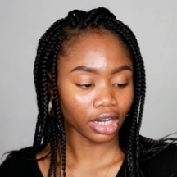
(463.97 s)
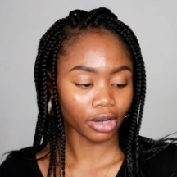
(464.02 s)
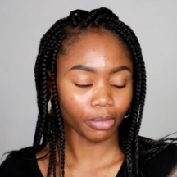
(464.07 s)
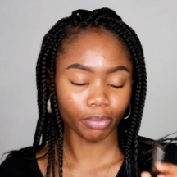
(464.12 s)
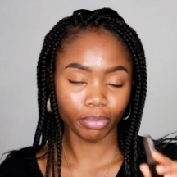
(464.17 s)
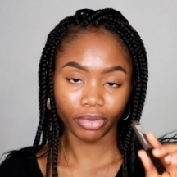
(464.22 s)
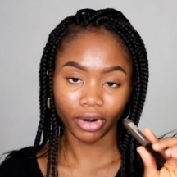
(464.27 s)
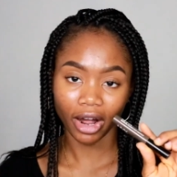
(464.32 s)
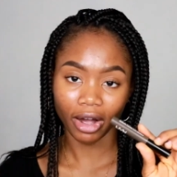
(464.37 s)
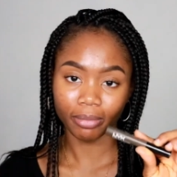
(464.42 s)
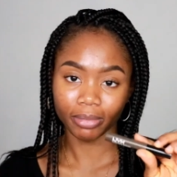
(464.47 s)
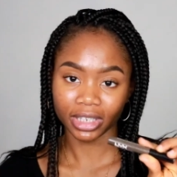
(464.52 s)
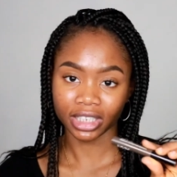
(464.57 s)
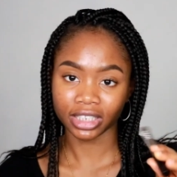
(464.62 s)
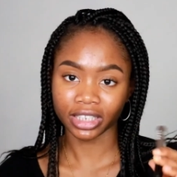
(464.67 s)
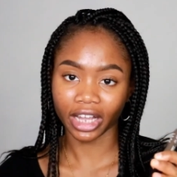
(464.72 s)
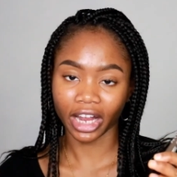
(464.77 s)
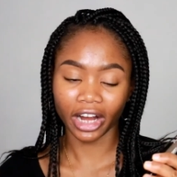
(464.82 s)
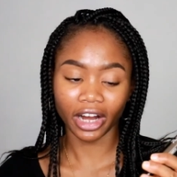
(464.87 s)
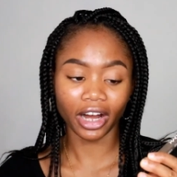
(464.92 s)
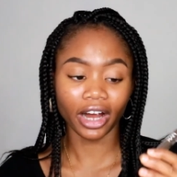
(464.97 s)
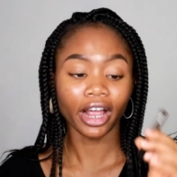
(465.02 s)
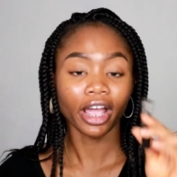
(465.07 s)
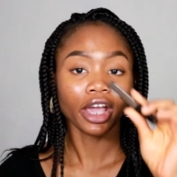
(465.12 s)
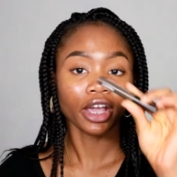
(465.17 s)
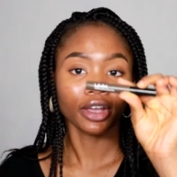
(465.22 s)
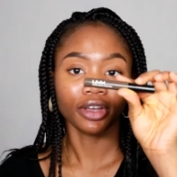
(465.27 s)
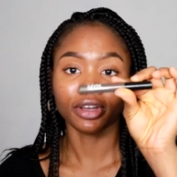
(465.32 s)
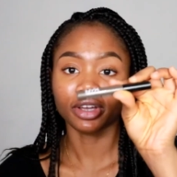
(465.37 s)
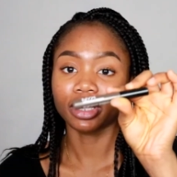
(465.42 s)
brow mascara.
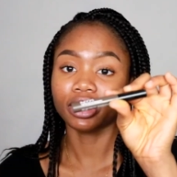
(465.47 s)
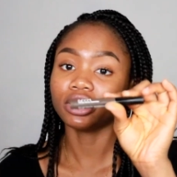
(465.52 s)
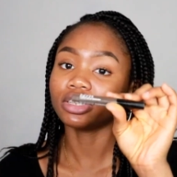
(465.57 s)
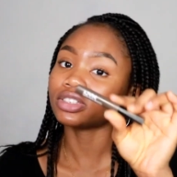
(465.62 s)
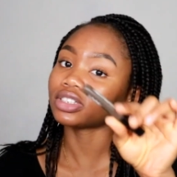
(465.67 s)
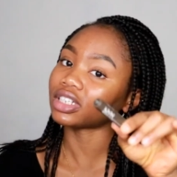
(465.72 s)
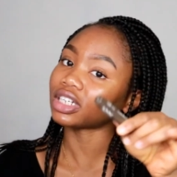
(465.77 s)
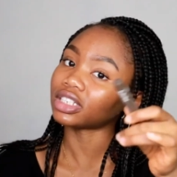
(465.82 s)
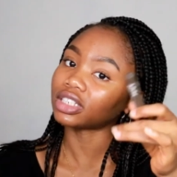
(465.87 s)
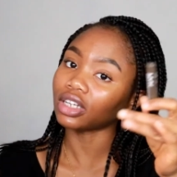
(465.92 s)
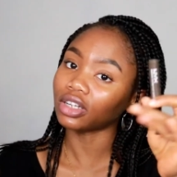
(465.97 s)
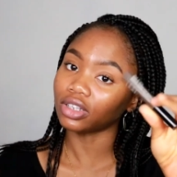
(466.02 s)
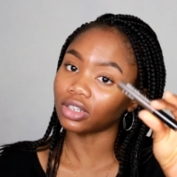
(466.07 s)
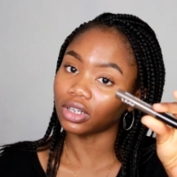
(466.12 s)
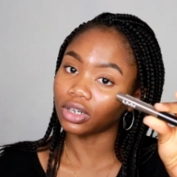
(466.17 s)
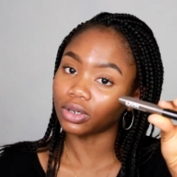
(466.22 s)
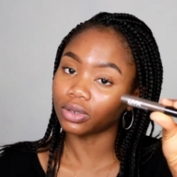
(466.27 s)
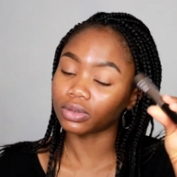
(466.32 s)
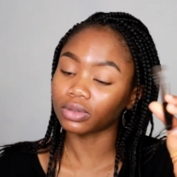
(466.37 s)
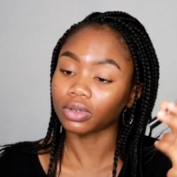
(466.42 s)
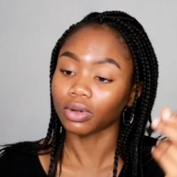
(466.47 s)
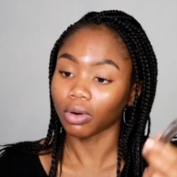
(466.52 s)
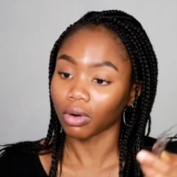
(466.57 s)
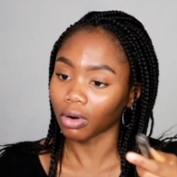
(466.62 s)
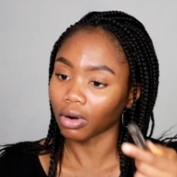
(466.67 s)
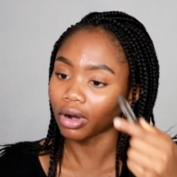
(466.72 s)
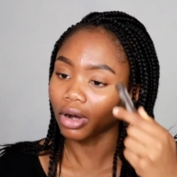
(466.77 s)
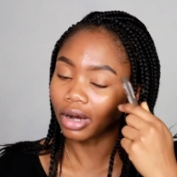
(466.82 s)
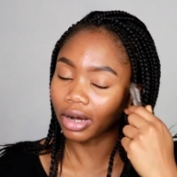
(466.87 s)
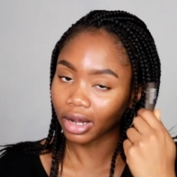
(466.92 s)
You can use this alone
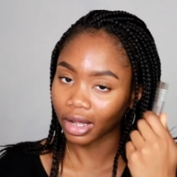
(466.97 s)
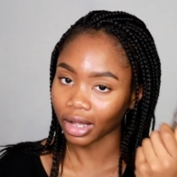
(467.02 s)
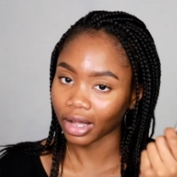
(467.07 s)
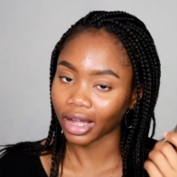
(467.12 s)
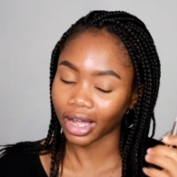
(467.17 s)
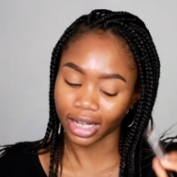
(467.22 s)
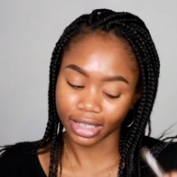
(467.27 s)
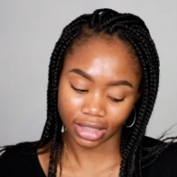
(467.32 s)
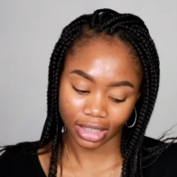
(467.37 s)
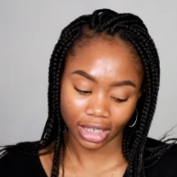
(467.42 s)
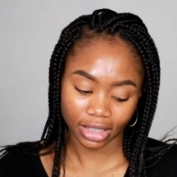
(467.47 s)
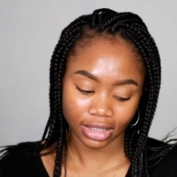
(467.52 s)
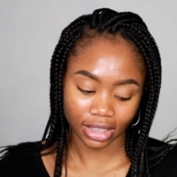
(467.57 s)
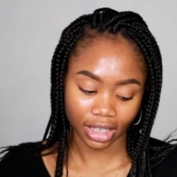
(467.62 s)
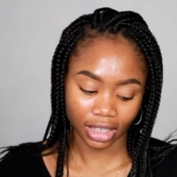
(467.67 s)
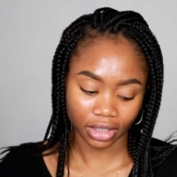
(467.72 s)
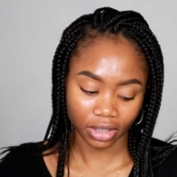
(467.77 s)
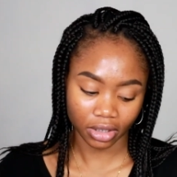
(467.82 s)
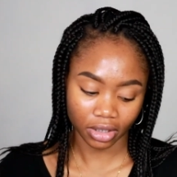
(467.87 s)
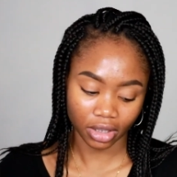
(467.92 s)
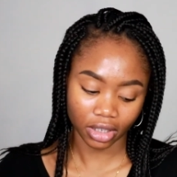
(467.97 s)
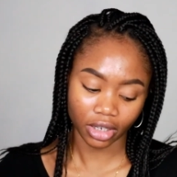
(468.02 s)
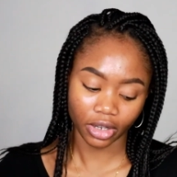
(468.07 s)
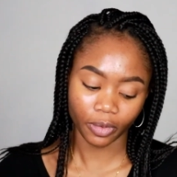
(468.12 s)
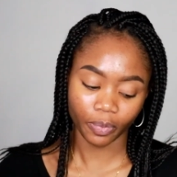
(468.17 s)
or as I said earlier.